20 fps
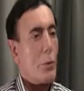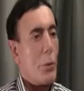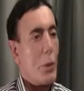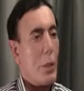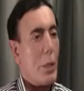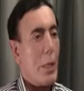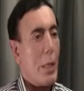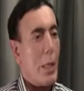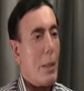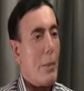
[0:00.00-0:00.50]

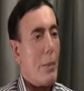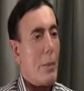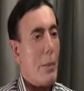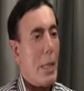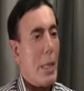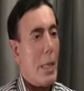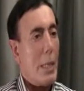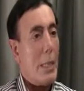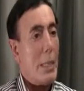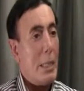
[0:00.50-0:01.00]
Should there
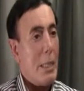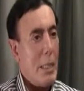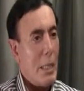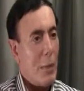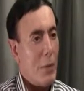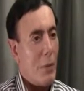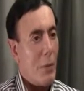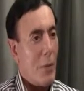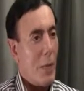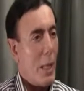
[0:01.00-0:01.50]
be a
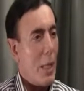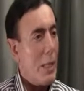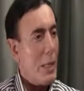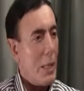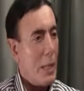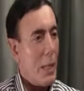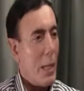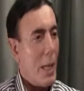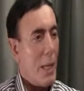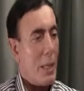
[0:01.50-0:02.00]
need for
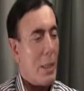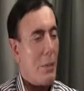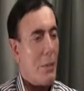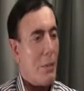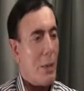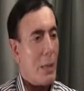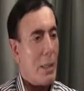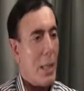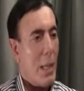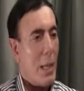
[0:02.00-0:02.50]
any kind
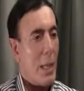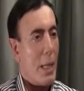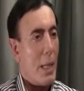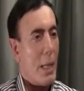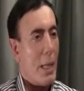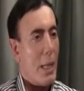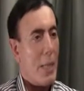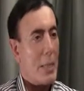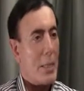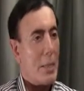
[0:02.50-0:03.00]
of attack
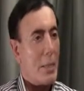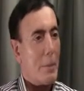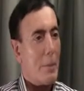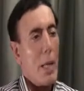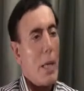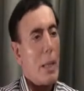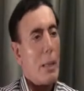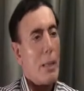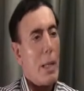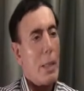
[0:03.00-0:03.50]
against
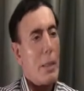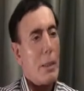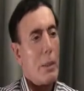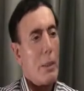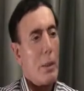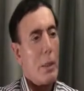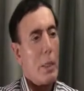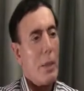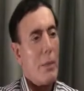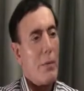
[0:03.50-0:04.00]

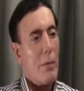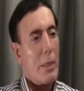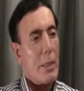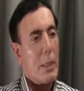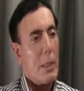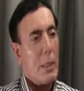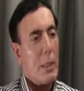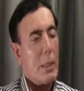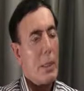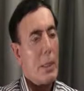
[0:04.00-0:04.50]
Iran nuclear
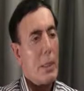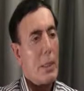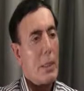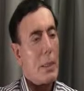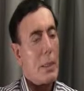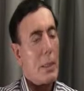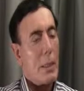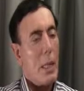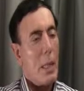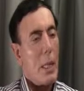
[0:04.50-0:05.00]

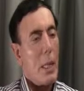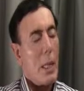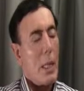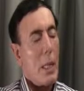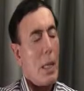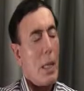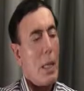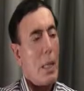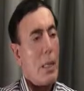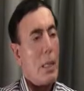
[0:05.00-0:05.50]
facilities,
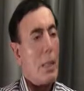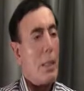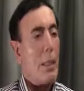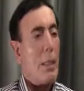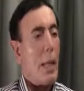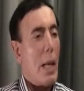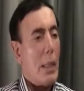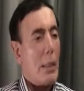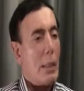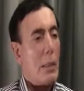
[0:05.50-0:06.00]
the
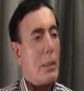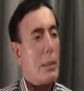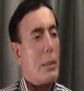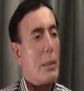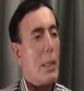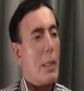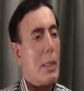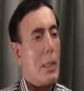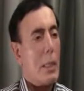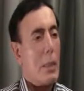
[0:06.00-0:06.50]
United
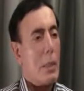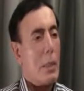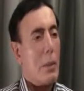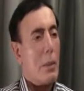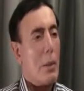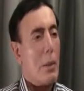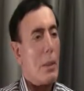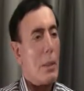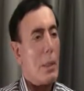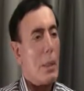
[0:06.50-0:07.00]
States is
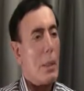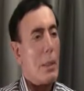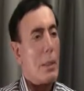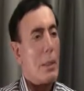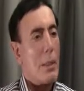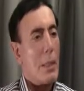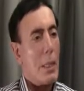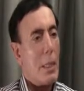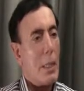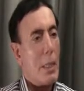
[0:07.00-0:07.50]
the only
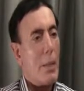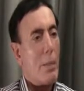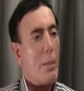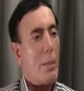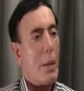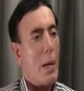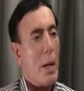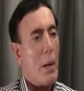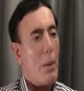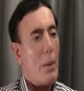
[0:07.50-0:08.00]
really
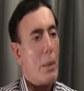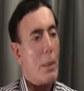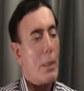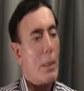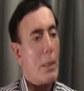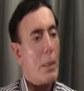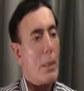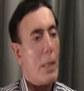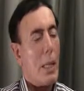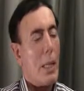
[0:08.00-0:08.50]
power
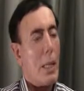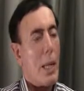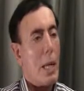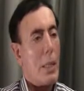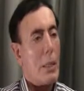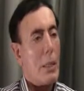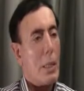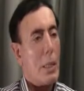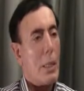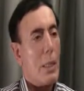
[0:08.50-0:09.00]
that can
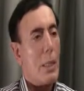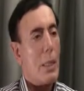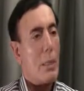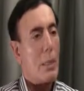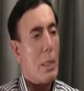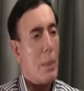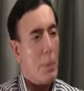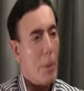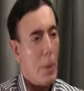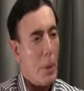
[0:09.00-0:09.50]
actually
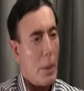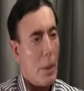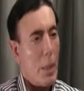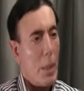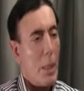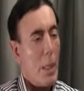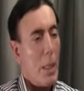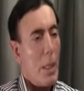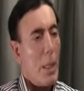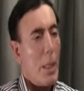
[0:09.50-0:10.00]
cripple